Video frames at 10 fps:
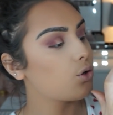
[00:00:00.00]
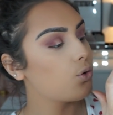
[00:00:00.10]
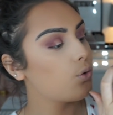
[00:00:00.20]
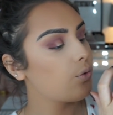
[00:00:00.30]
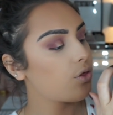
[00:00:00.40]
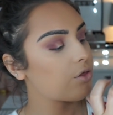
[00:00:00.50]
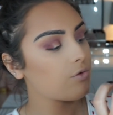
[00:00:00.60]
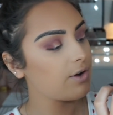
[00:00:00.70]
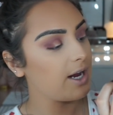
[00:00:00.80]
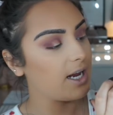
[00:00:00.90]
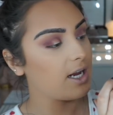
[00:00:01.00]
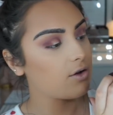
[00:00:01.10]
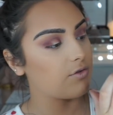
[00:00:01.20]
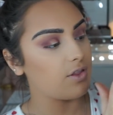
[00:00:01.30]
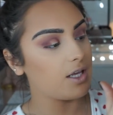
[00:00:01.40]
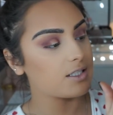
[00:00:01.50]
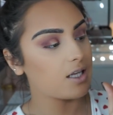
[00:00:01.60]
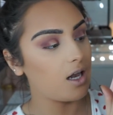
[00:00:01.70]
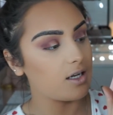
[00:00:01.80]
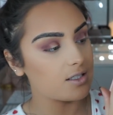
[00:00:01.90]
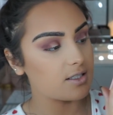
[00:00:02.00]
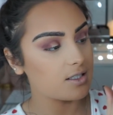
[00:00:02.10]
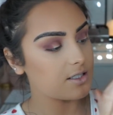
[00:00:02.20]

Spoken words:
all three of these colours